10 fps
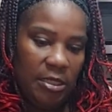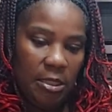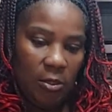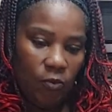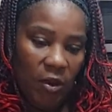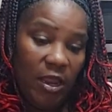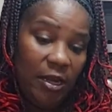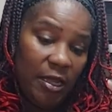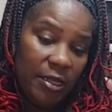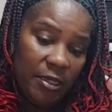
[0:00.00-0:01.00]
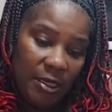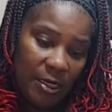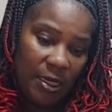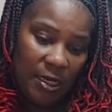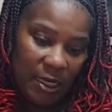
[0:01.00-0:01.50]
It's a red
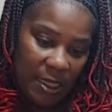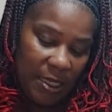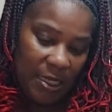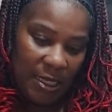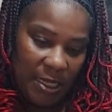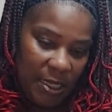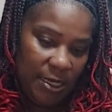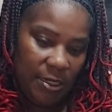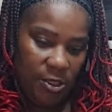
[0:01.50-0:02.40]
onion, and again,